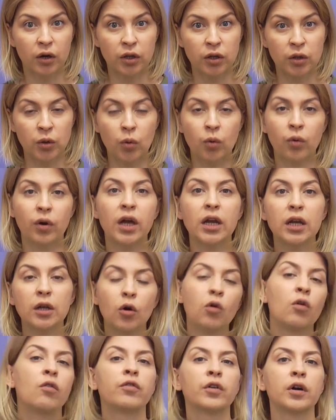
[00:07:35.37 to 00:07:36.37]
Ukraine
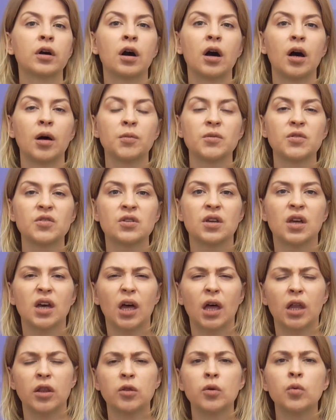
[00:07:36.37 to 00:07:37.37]
overcomes
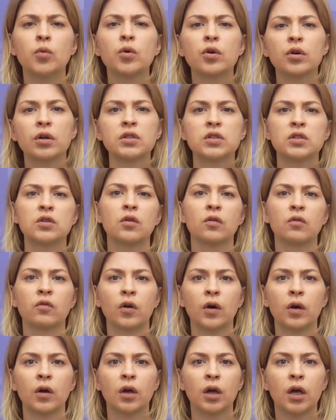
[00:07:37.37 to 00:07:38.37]
and the war is
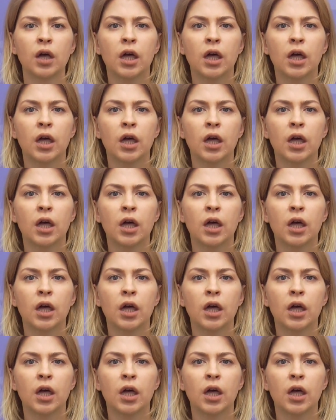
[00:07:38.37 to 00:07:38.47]
over,